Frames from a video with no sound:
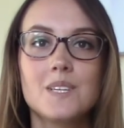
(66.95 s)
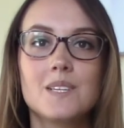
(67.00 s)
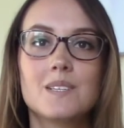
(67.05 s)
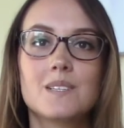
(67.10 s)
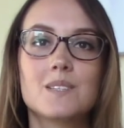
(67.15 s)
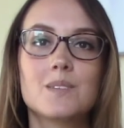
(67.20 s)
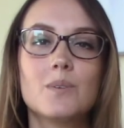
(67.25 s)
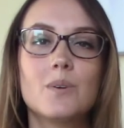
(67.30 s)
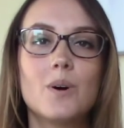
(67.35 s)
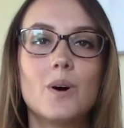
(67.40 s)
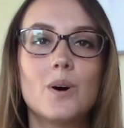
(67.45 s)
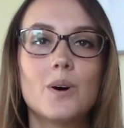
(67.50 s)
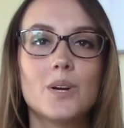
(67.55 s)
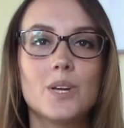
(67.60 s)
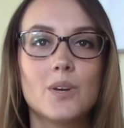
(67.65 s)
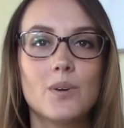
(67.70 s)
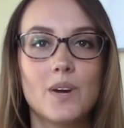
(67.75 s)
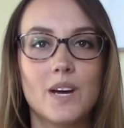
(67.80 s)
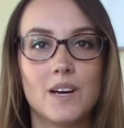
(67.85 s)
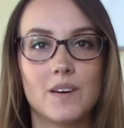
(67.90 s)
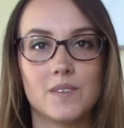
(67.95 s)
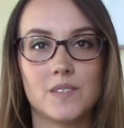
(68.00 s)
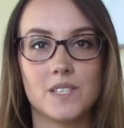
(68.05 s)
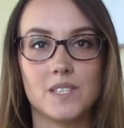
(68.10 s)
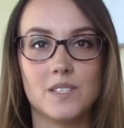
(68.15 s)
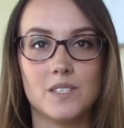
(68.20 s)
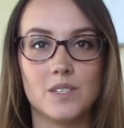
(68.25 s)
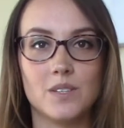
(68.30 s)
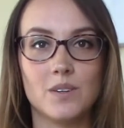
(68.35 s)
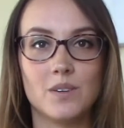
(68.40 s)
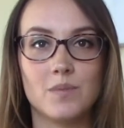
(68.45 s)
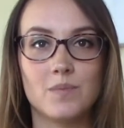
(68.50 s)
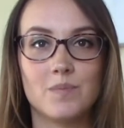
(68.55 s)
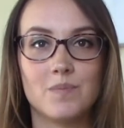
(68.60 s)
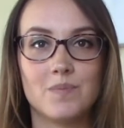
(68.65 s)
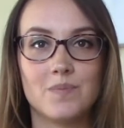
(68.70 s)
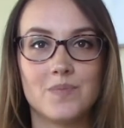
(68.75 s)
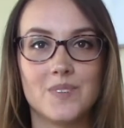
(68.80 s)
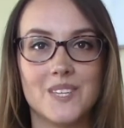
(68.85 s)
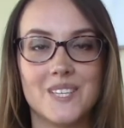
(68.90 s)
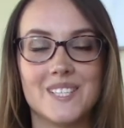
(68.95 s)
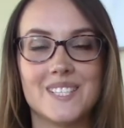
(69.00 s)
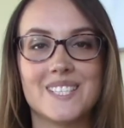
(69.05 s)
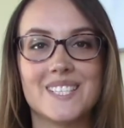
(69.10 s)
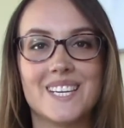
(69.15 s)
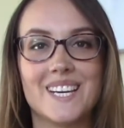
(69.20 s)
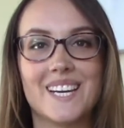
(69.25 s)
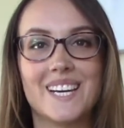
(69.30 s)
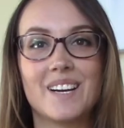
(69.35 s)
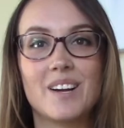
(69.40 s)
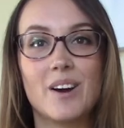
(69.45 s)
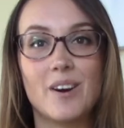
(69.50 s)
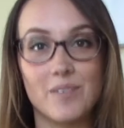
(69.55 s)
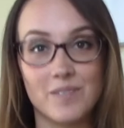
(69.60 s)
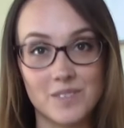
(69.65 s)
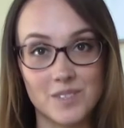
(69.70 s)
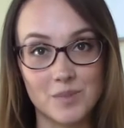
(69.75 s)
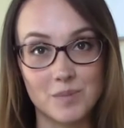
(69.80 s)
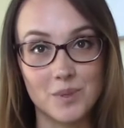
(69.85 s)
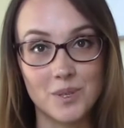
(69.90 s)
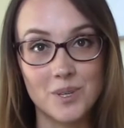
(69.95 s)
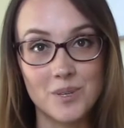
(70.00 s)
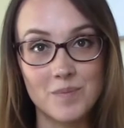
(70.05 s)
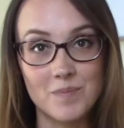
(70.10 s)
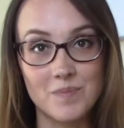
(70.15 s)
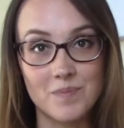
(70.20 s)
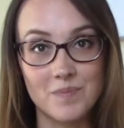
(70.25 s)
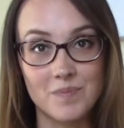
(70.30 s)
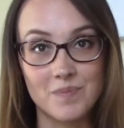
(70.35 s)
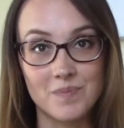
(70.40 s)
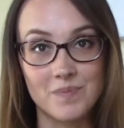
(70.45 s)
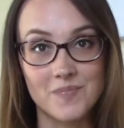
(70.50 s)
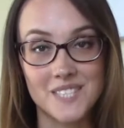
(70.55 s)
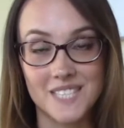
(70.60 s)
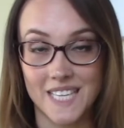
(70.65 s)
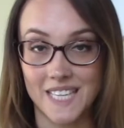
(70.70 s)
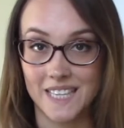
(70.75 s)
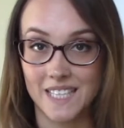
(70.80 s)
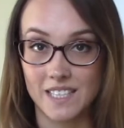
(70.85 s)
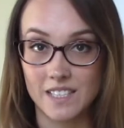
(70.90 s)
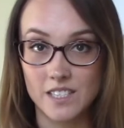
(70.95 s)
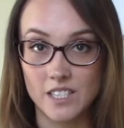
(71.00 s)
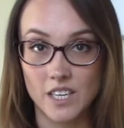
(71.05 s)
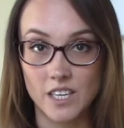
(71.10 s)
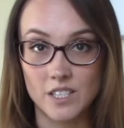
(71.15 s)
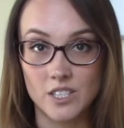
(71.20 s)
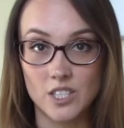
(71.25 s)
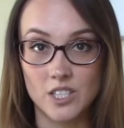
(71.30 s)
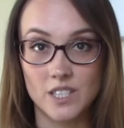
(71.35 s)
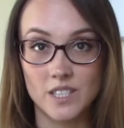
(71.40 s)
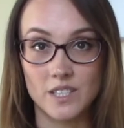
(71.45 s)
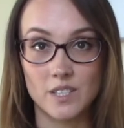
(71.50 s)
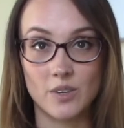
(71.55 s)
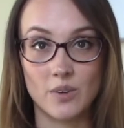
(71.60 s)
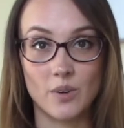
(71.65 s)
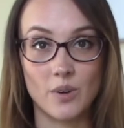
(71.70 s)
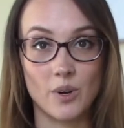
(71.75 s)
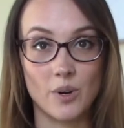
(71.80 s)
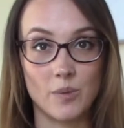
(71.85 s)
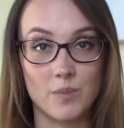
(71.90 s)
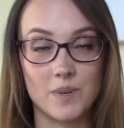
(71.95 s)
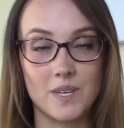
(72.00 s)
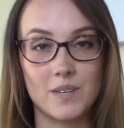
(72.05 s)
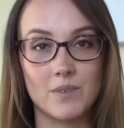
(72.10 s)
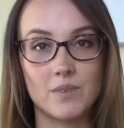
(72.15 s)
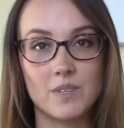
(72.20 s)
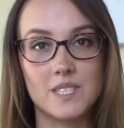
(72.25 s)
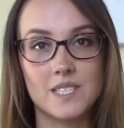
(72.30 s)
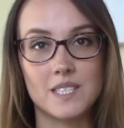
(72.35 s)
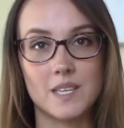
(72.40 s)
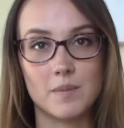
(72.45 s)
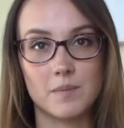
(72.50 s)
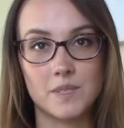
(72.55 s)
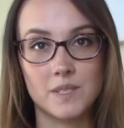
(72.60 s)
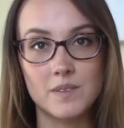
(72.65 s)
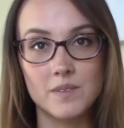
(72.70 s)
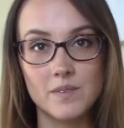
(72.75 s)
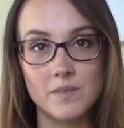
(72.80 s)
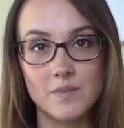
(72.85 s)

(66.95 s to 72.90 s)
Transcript: So all you have to do is get comfortable, set the intention that you're open and receptive,